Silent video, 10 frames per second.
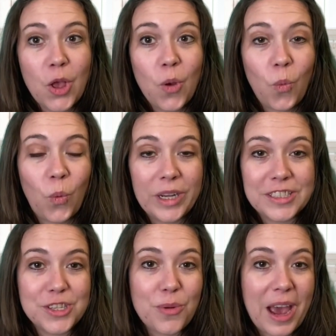
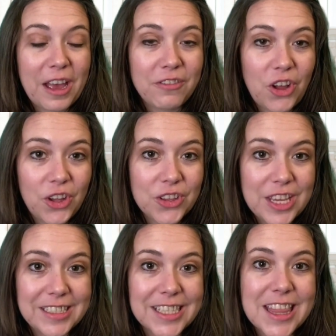once you have all
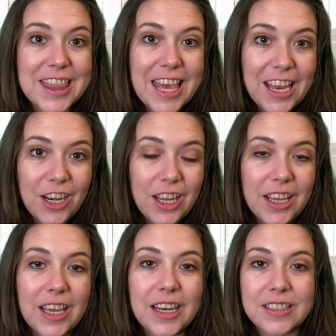this, then
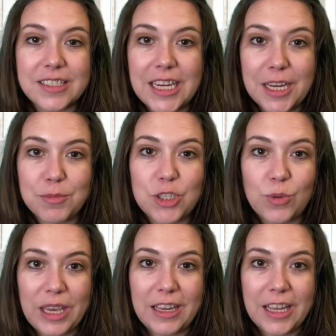it is time to
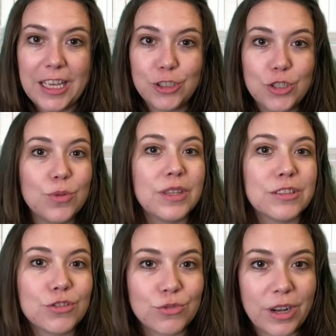get into the
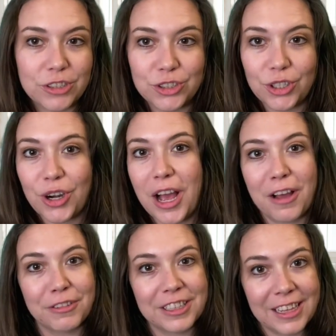structure
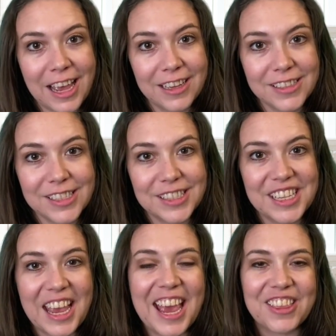of class
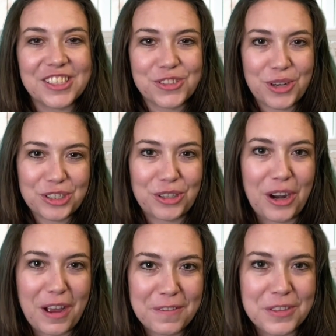and the structure
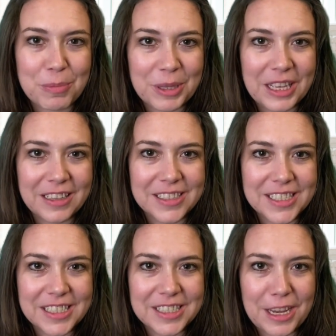of the playlist
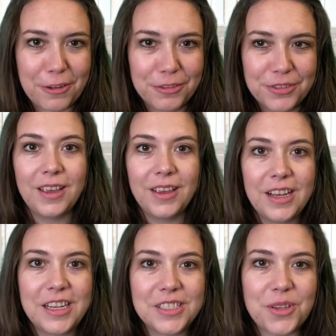itself.
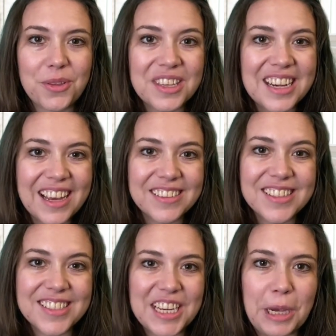So the
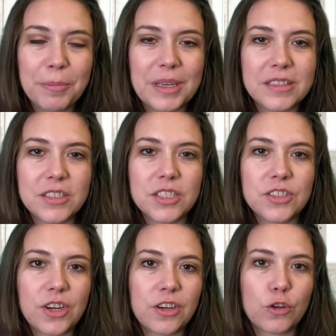next step is to
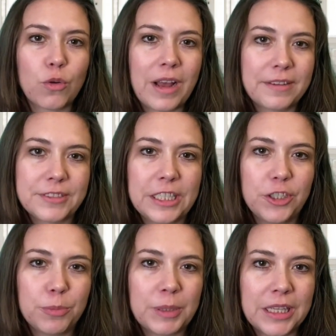start crafting
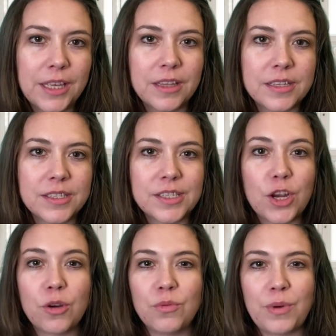your playlist
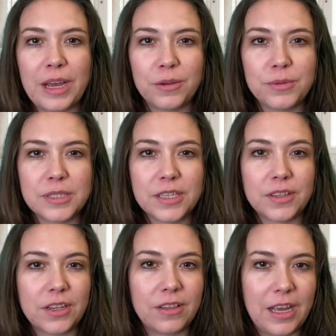around
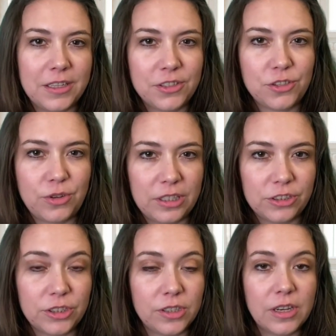the class
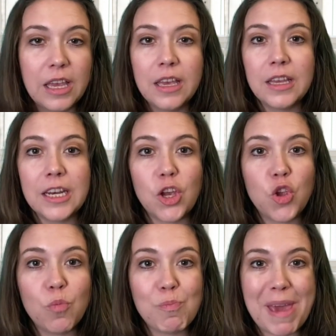structure. Now
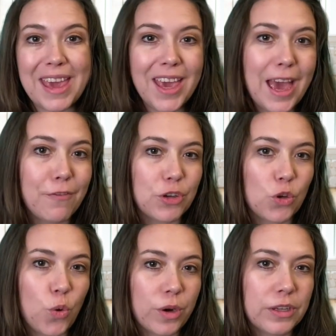you may have a
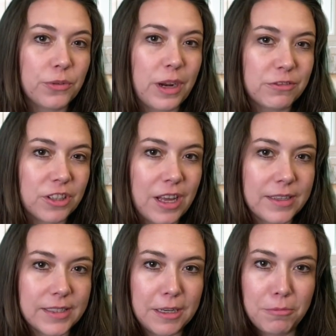choreographed
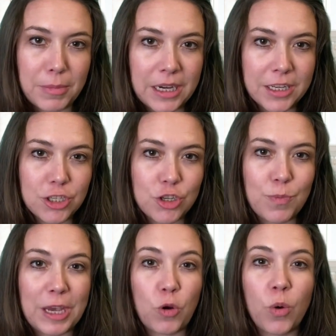class in mind. You
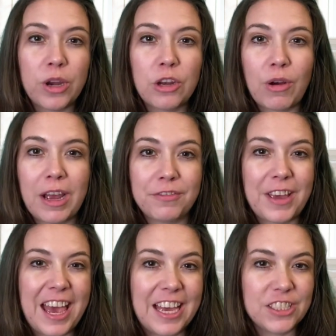may choreograph
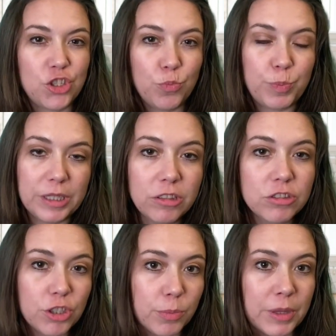as you
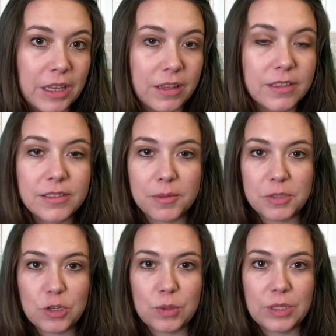build your playlist. Some
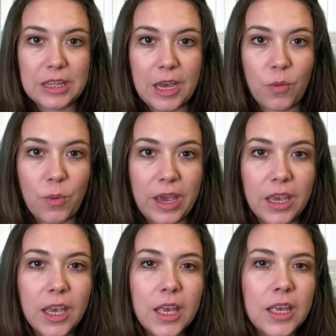do it that
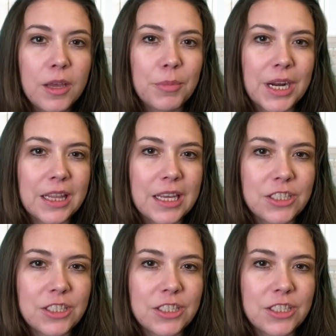way. But I like